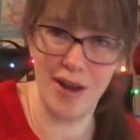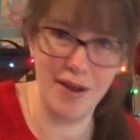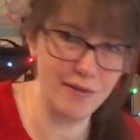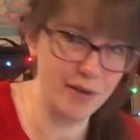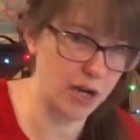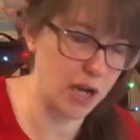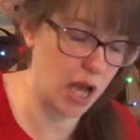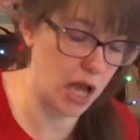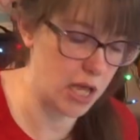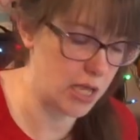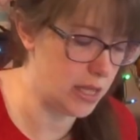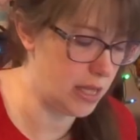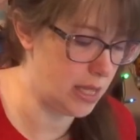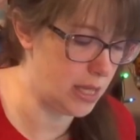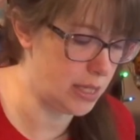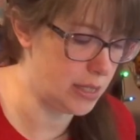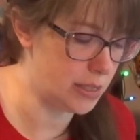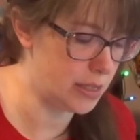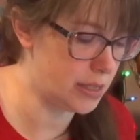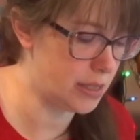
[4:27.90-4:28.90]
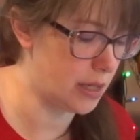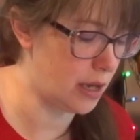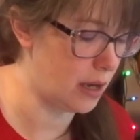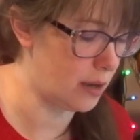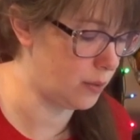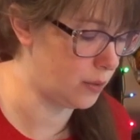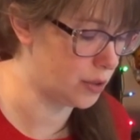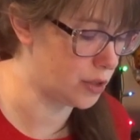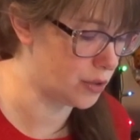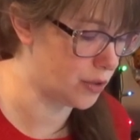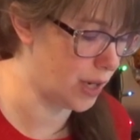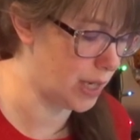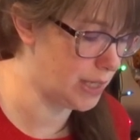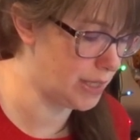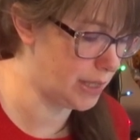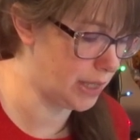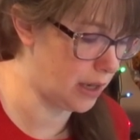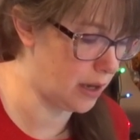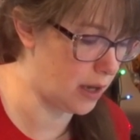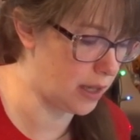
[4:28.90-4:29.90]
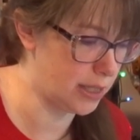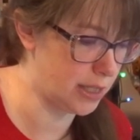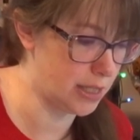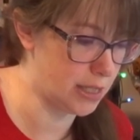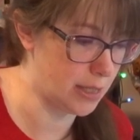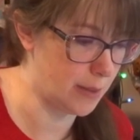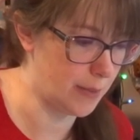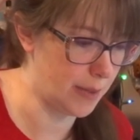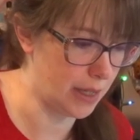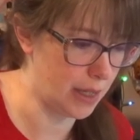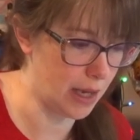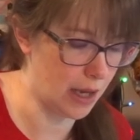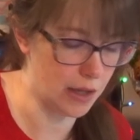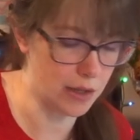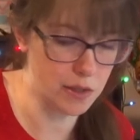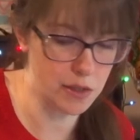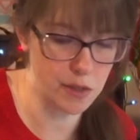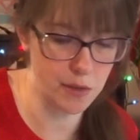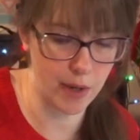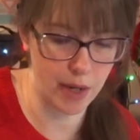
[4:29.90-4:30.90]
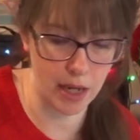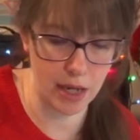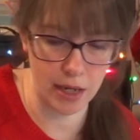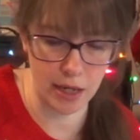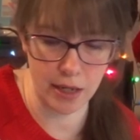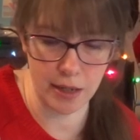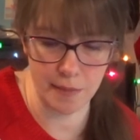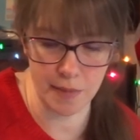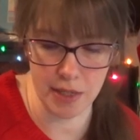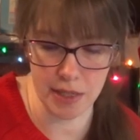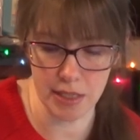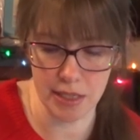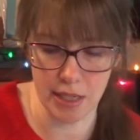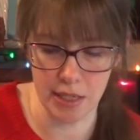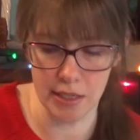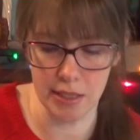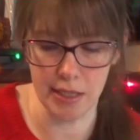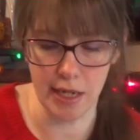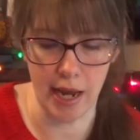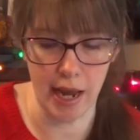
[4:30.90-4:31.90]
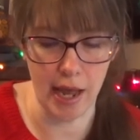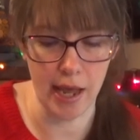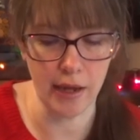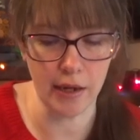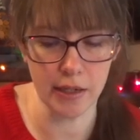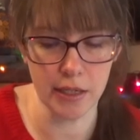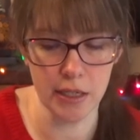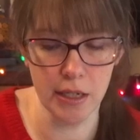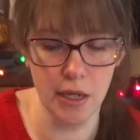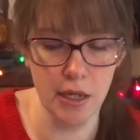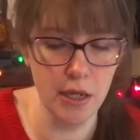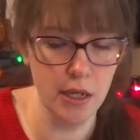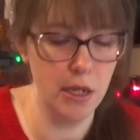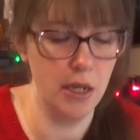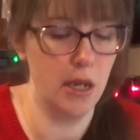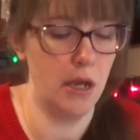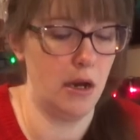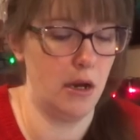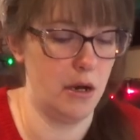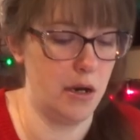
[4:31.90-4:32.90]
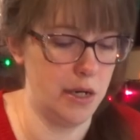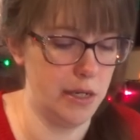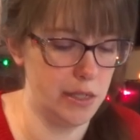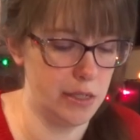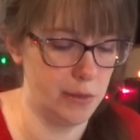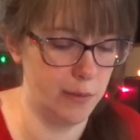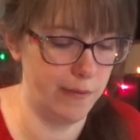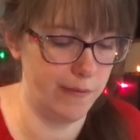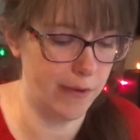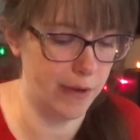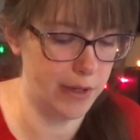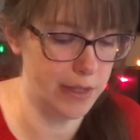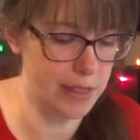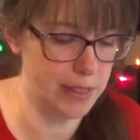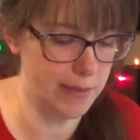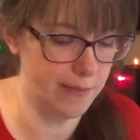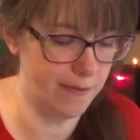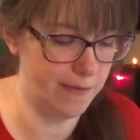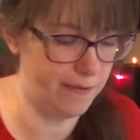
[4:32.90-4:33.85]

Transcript: ever cut these. I will trace it onto something else so I can keep this intact. Right, so we've got some